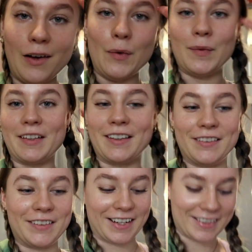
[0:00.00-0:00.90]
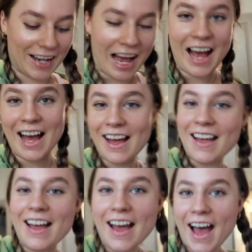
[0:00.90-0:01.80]
Oh my god, you guys,
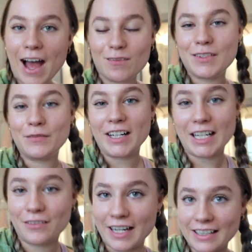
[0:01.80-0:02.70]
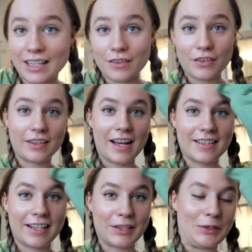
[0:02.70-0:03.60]
I've been very frantic for the
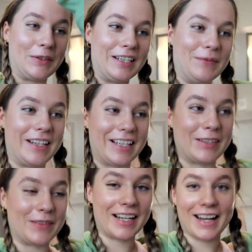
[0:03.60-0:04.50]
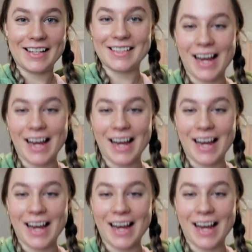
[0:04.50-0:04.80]
last like 20 minutes because